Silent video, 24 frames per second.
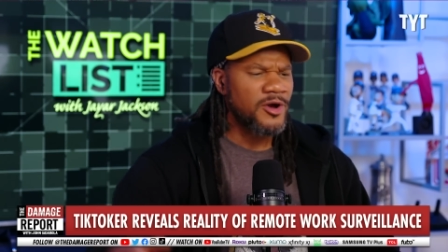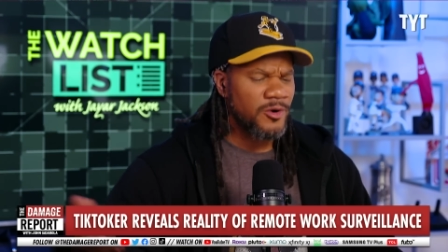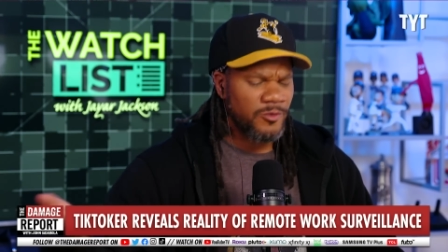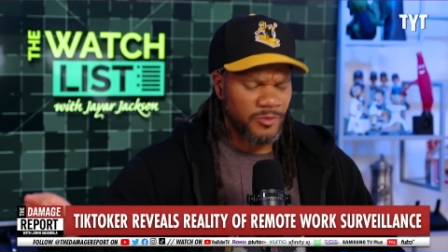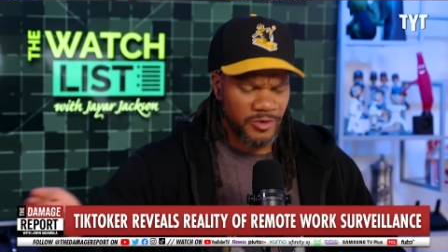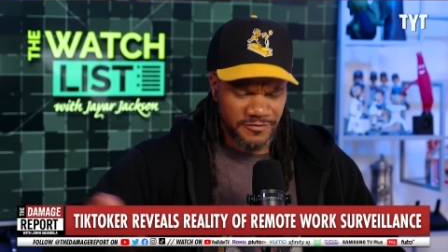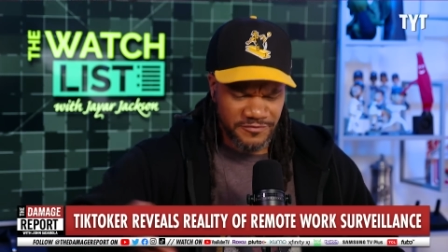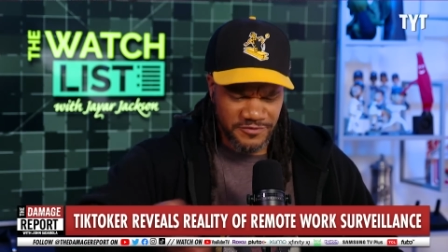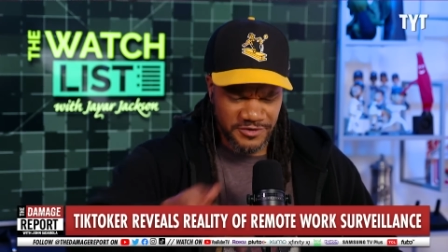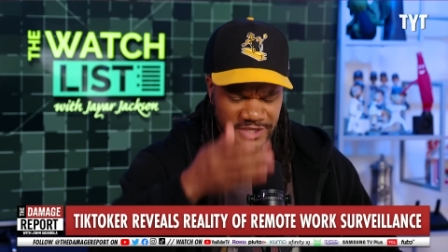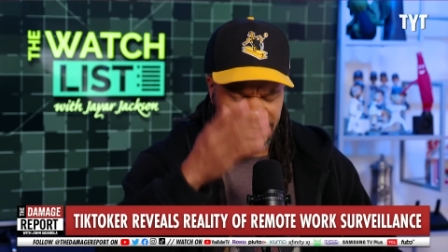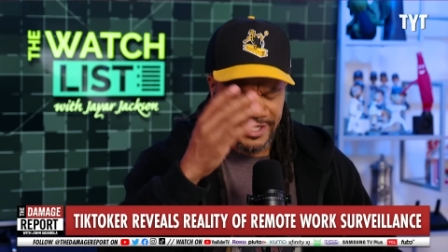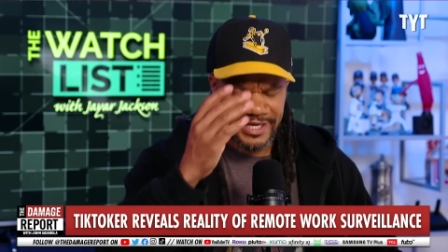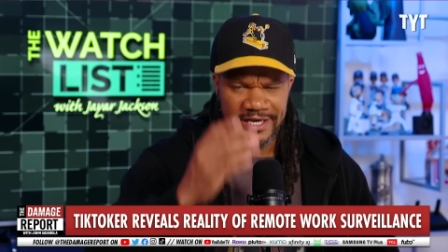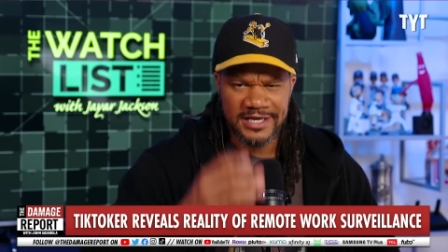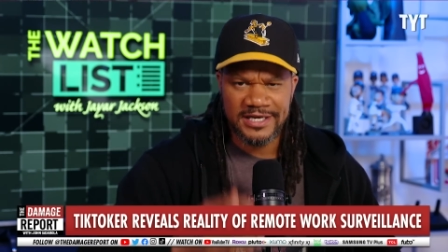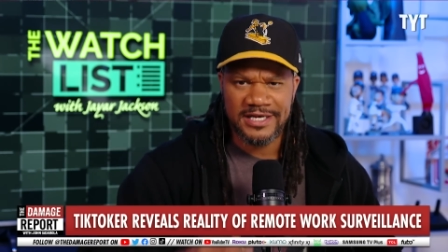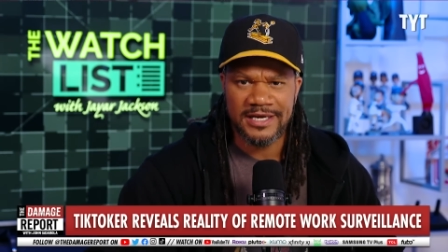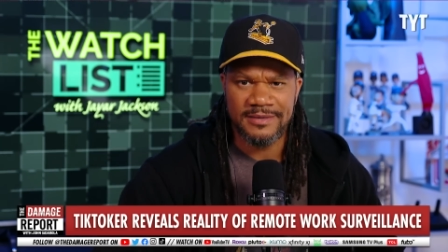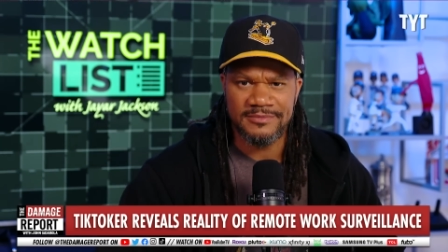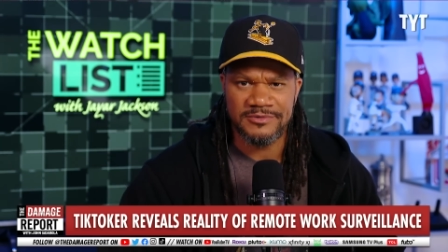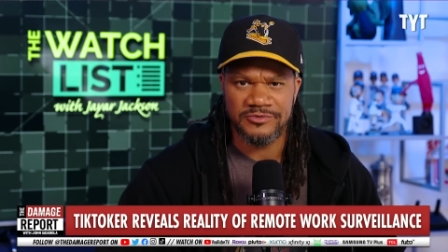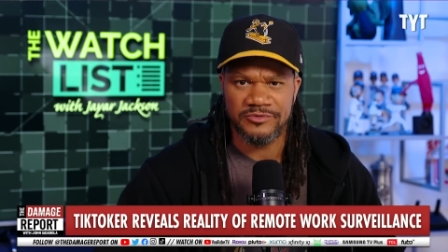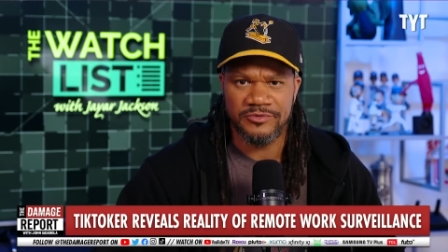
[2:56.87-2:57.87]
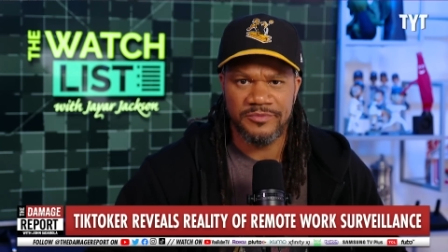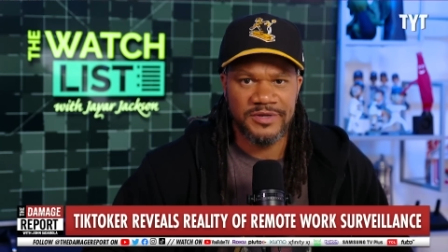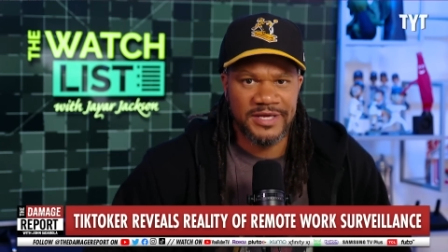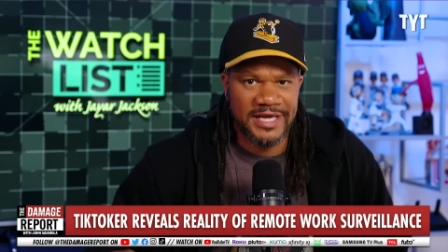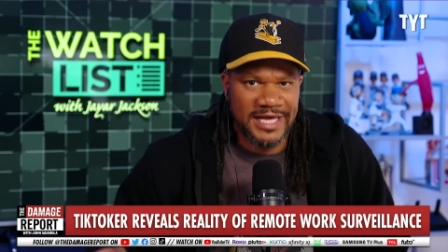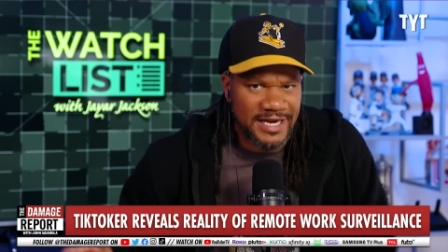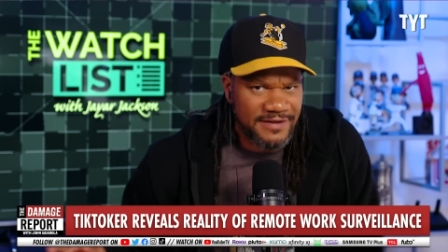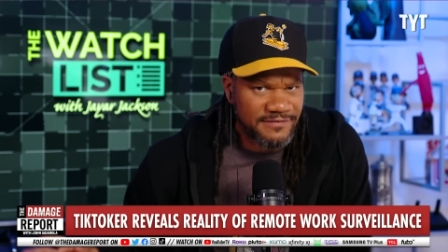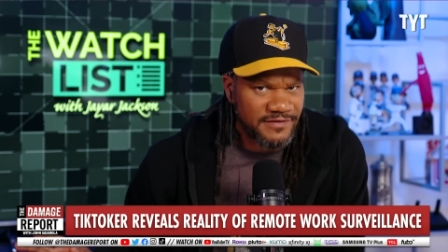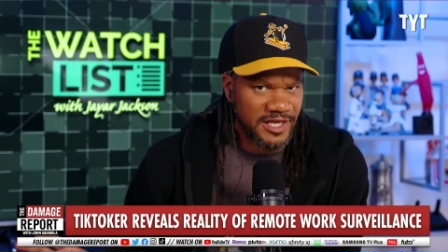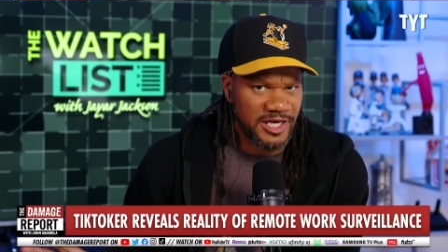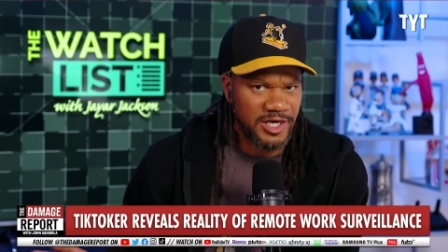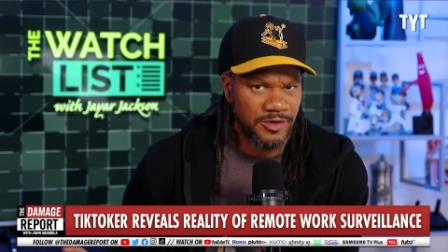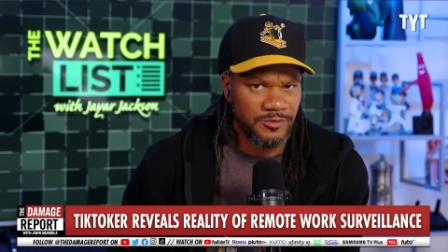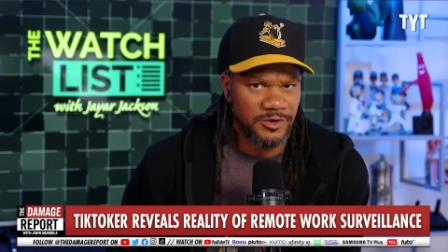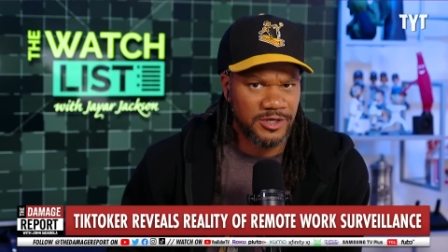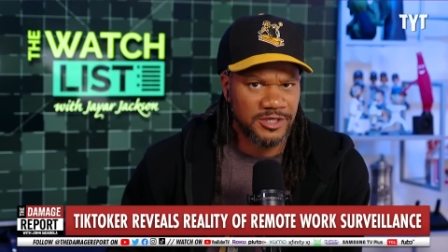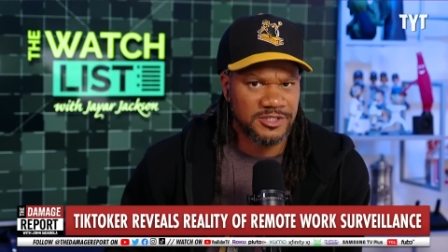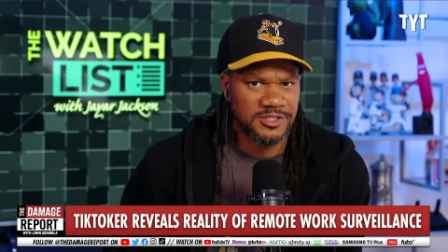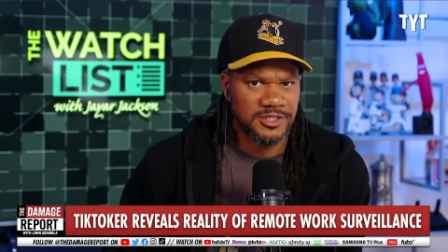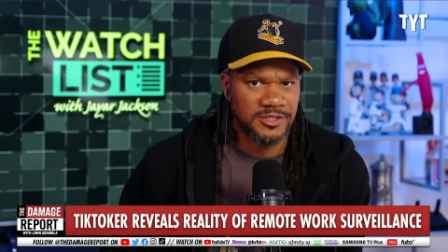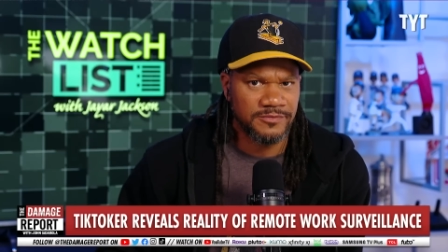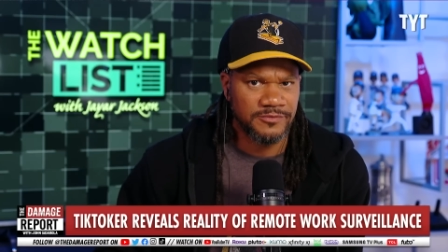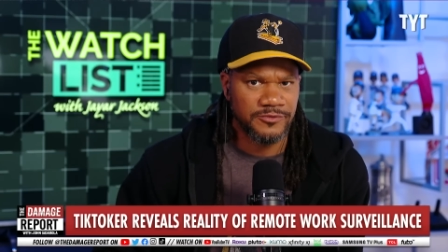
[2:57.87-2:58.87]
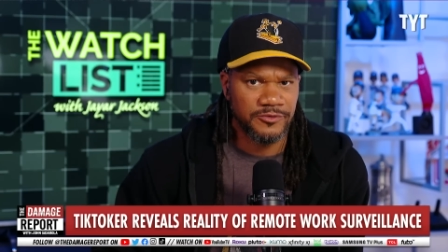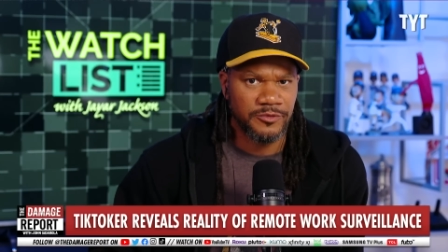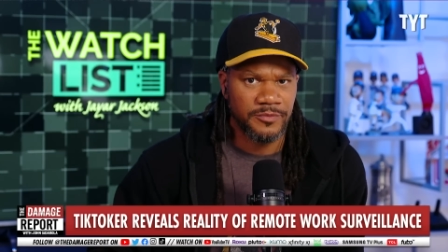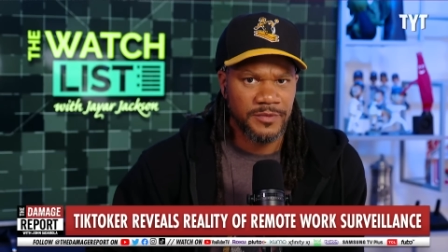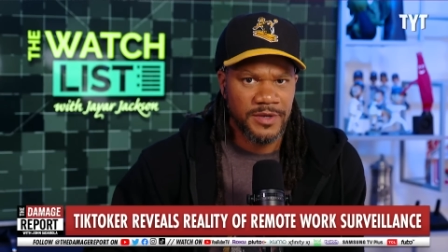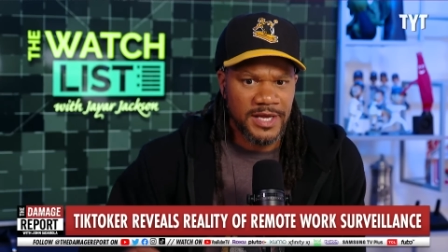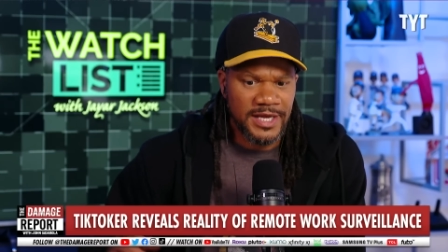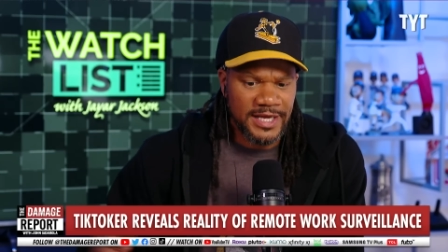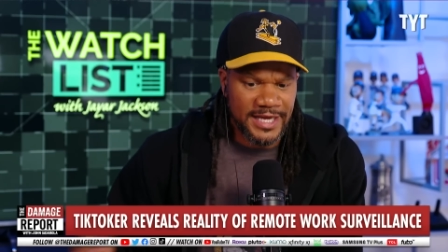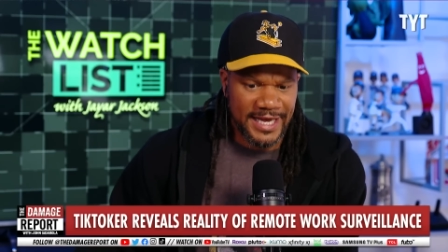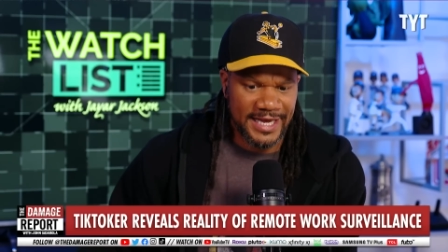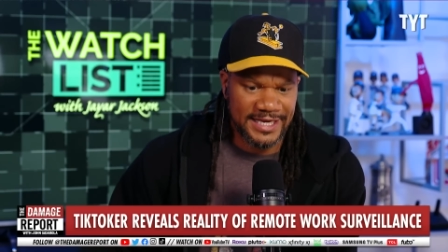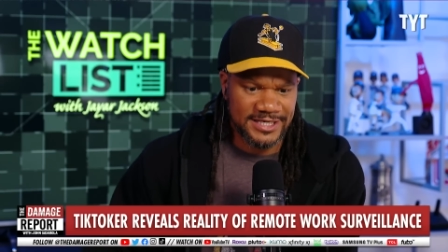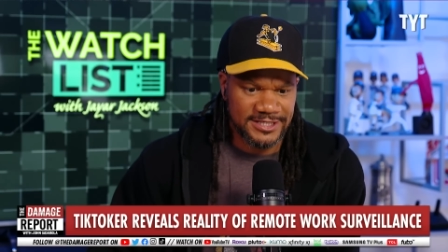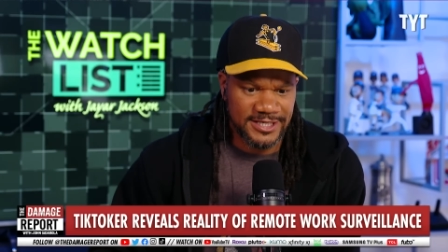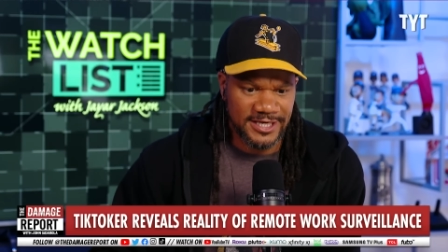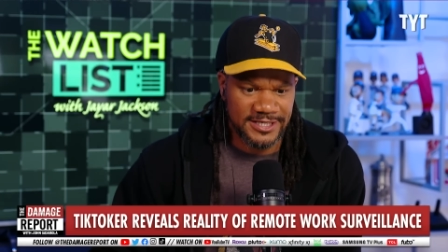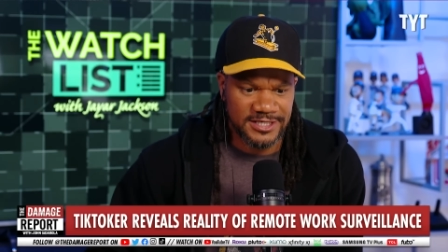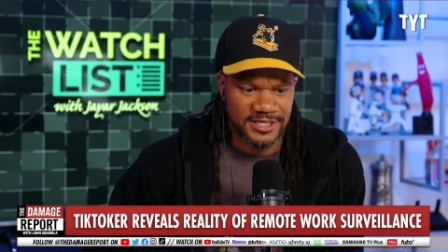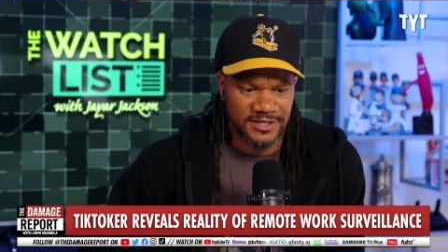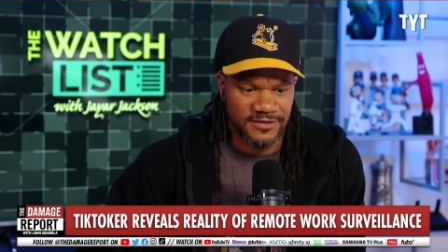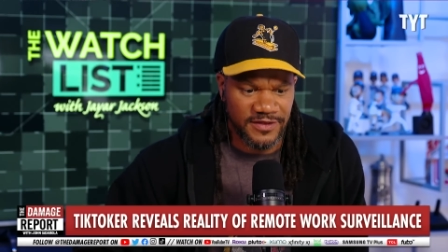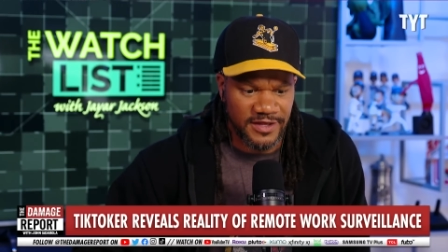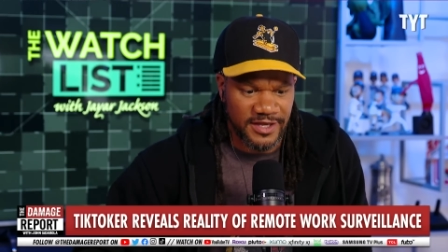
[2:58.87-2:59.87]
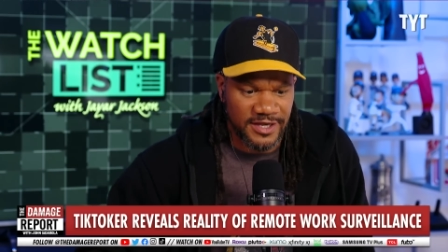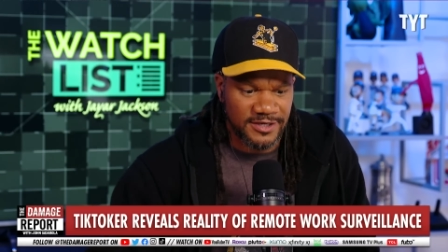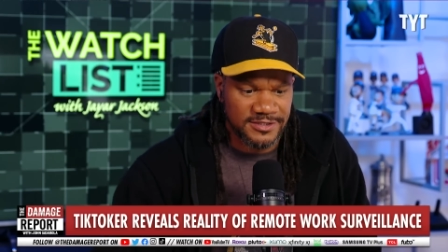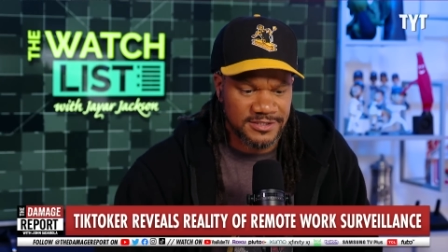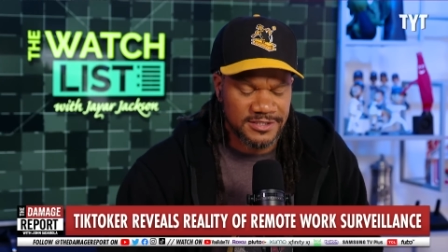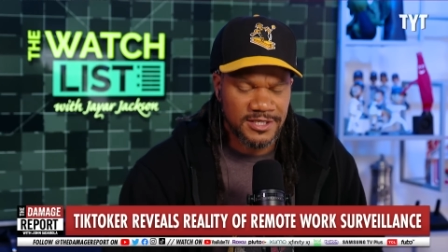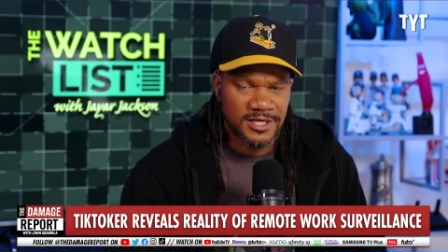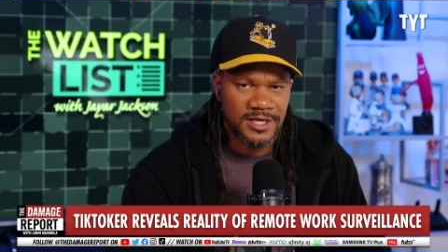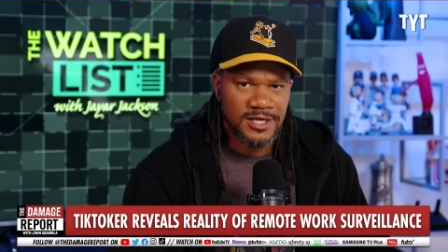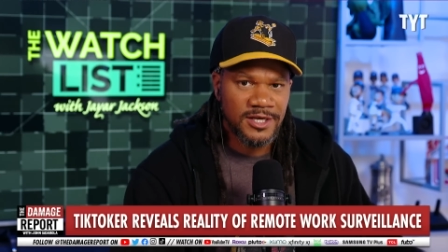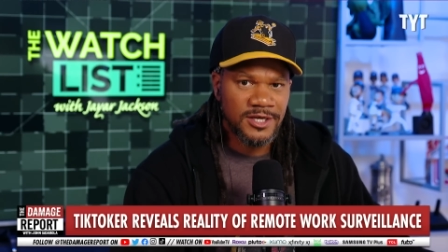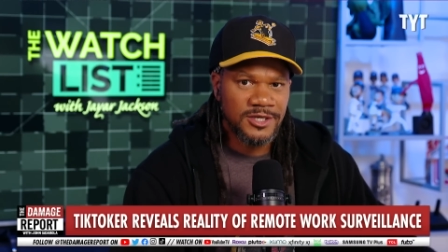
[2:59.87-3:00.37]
What if your kid comes to room? You can't have anyone else in the room, can't touch anything else.